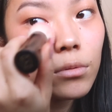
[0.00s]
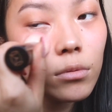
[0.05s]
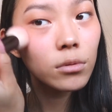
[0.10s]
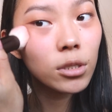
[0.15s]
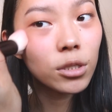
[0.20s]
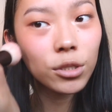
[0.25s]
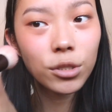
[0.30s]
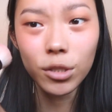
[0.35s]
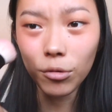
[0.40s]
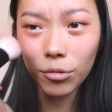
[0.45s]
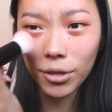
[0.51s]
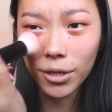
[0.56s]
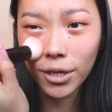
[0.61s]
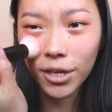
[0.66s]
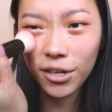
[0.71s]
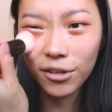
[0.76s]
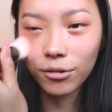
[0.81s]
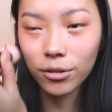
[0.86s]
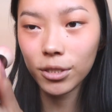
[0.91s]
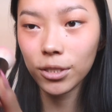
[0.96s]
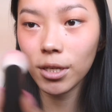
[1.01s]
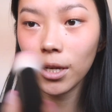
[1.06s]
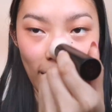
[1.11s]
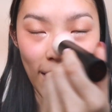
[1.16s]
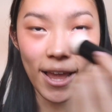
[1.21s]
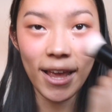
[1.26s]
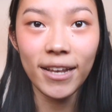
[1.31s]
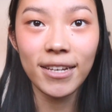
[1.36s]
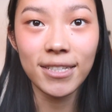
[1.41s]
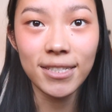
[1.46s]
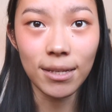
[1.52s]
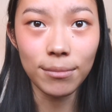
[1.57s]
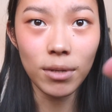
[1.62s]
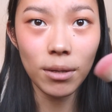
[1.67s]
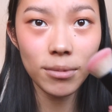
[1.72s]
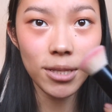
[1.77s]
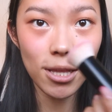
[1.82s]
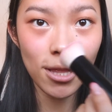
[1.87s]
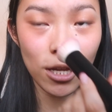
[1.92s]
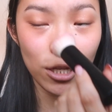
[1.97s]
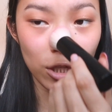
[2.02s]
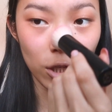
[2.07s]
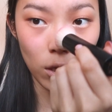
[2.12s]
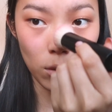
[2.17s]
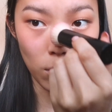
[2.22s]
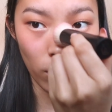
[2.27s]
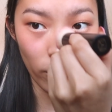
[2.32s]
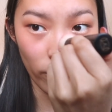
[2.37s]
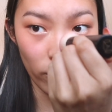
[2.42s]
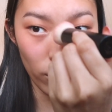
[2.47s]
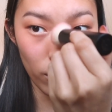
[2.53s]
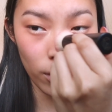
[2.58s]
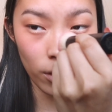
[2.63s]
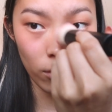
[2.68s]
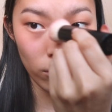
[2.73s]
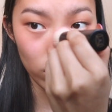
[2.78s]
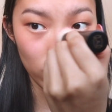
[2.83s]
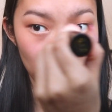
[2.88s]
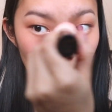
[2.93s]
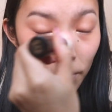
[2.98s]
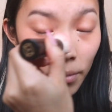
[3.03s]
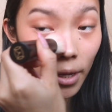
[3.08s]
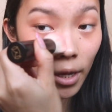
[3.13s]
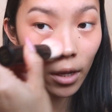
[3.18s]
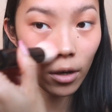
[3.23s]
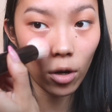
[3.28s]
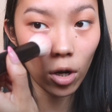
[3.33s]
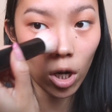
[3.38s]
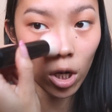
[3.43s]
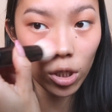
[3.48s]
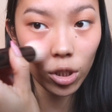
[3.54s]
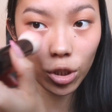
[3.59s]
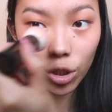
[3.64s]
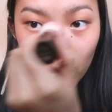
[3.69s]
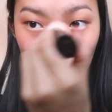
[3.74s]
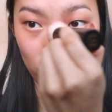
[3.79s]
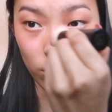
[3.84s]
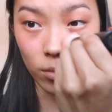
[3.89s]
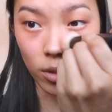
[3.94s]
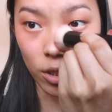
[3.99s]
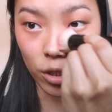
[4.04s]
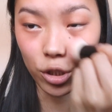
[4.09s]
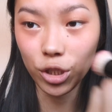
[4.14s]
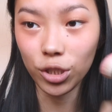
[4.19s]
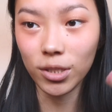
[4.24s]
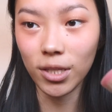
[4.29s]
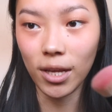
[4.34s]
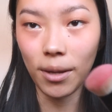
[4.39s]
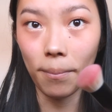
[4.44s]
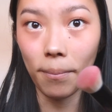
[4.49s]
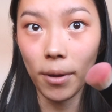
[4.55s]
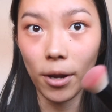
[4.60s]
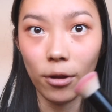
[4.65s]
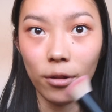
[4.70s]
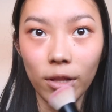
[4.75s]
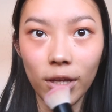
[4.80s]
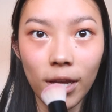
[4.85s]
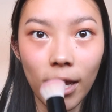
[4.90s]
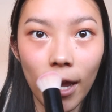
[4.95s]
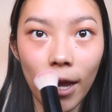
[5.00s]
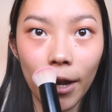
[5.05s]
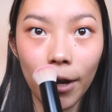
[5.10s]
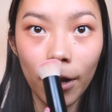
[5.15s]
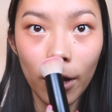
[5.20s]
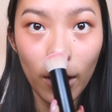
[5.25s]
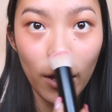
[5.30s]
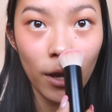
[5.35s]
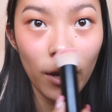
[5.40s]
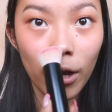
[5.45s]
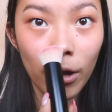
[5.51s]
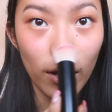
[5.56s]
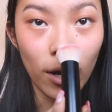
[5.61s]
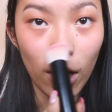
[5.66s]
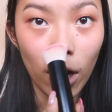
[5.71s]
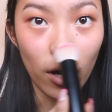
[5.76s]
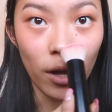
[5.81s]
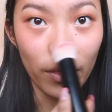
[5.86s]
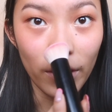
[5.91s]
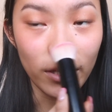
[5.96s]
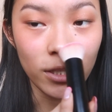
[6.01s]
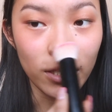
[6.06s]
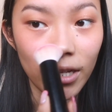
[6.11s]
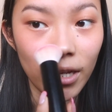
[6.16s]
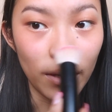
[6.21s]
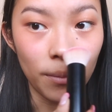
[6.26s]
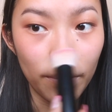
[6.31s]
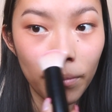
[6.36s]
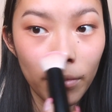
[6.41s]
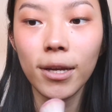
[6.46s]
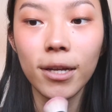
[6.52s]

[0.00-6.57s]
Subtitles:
It's so cute. And sometimes I like to go over the nose a bit, not too much, just like barely, and on the tip.